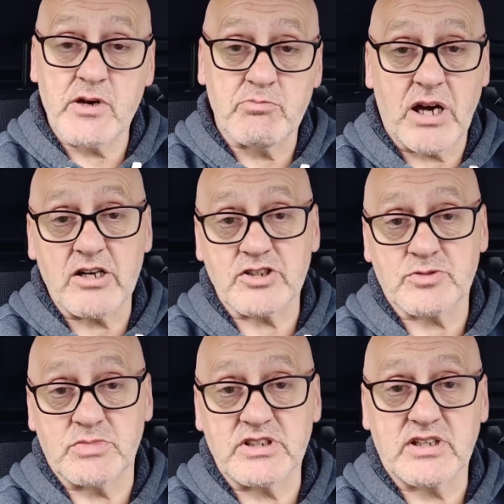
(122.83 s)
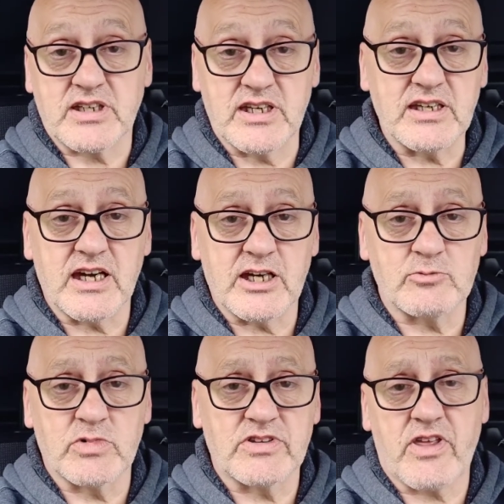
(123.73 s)
embarrassment, King
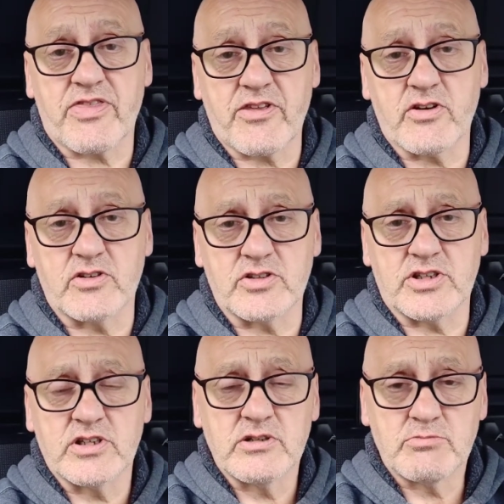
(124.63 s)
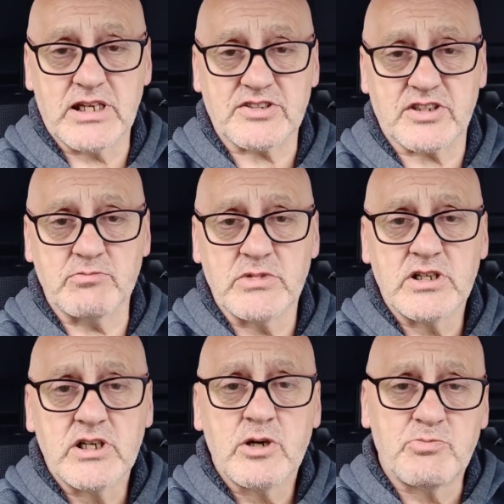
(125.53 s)
Edward III, bless him,
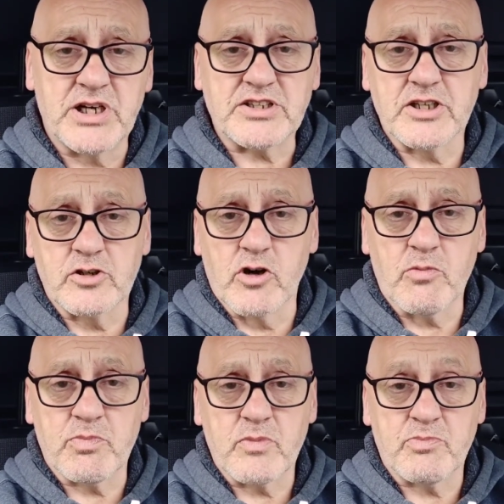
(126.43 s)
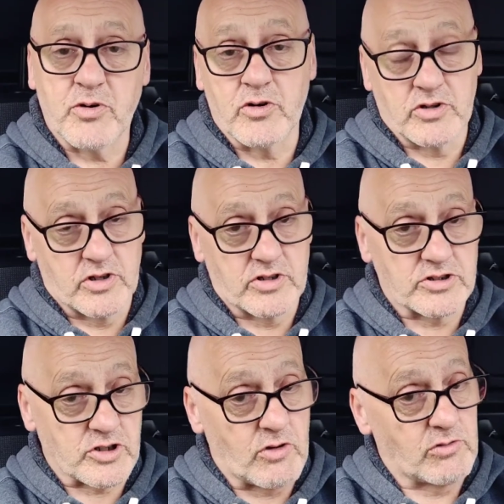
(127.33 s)
picked it up, put it on
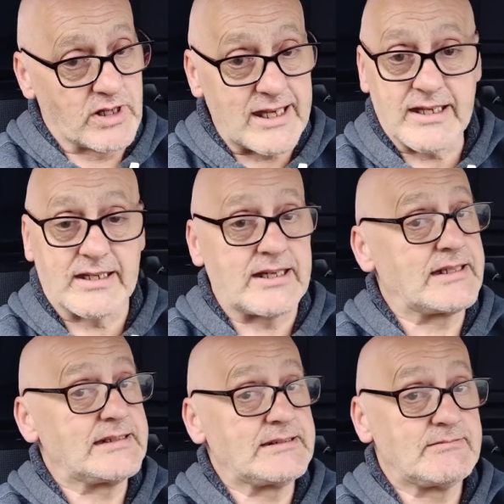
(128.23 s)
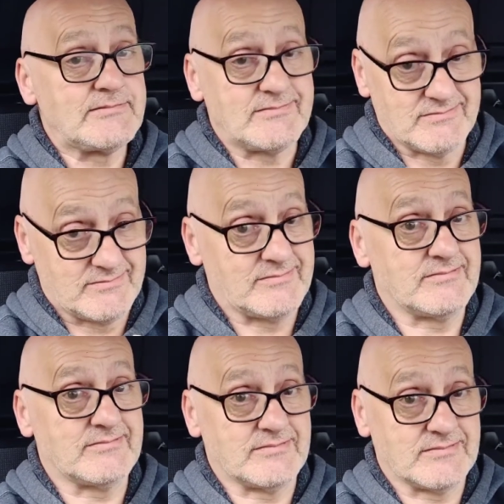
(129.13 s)
his own leg.
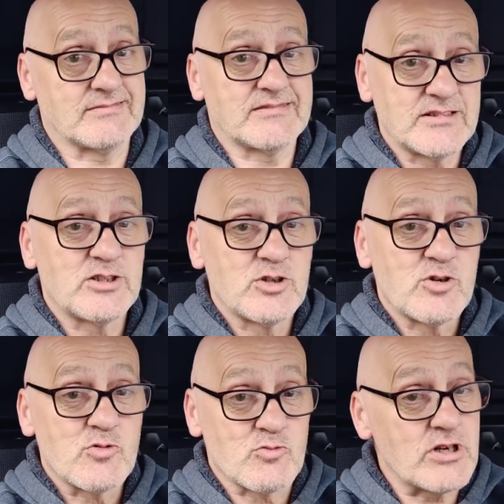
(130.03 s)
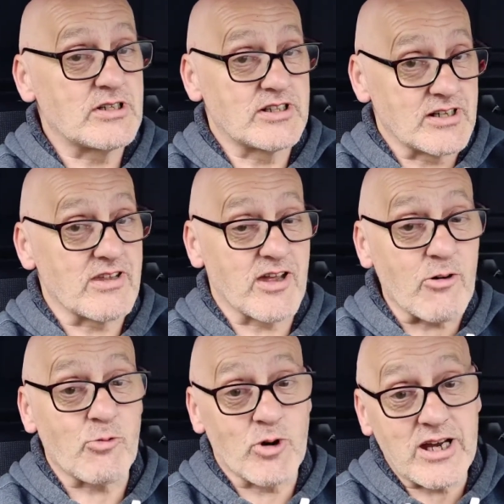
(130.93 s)
Read into that
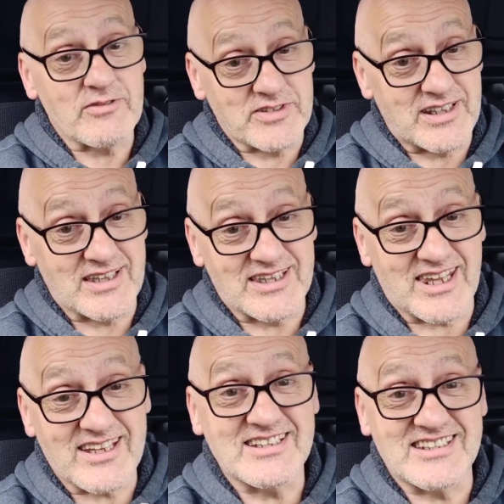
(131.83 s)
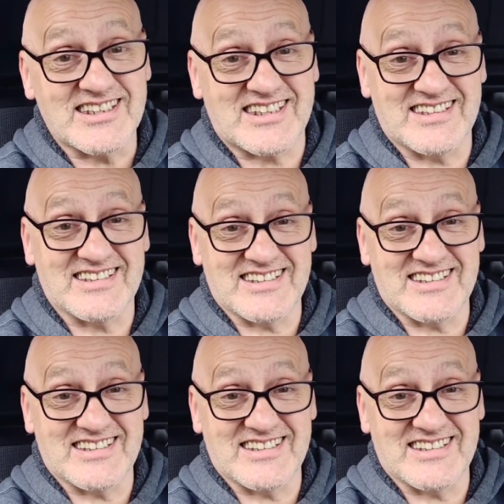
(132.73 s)
whatever you like.